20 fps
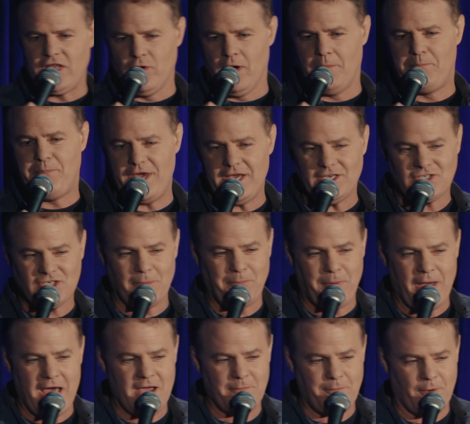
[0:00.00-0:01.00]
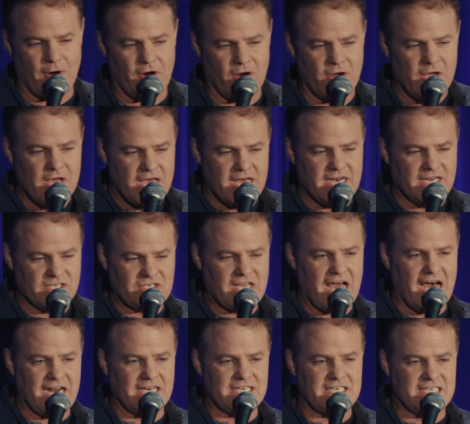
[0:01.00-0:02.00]
you a piece of paper, and it's
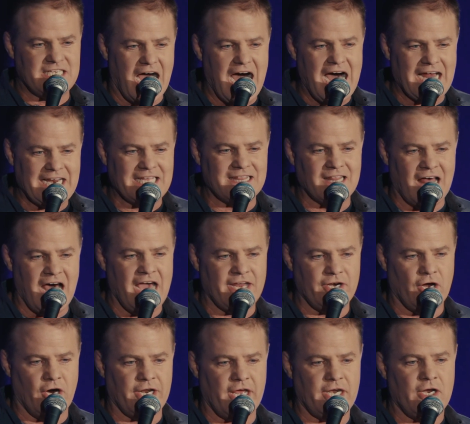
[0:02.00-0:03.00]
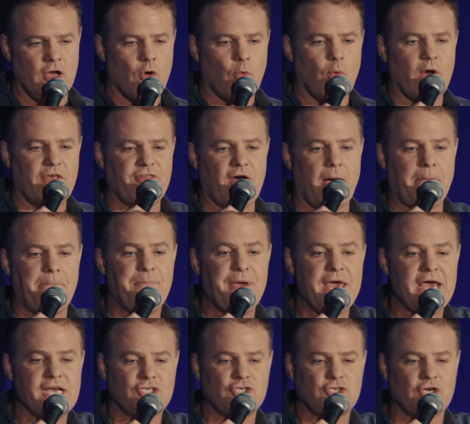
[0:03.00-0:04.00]
got a dotted line on it with a
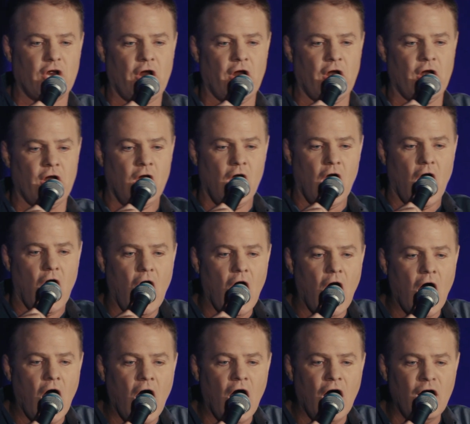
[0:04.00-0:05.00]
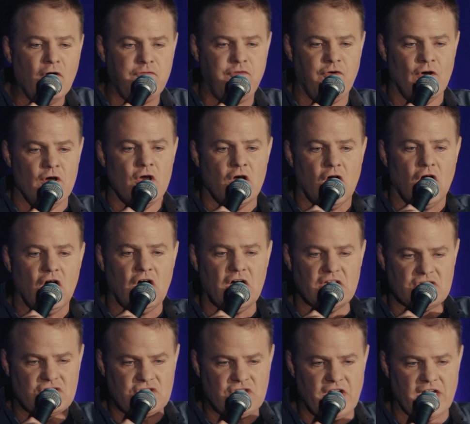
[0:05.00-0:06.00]
picture of
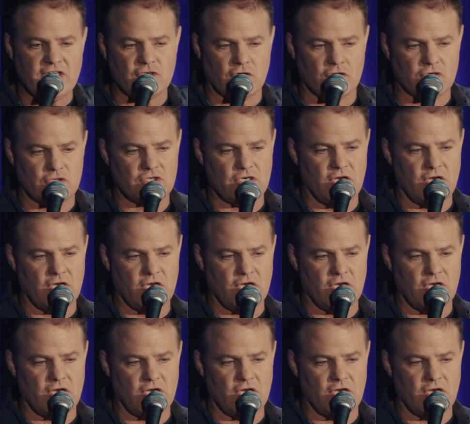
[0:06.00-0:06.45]
scissors.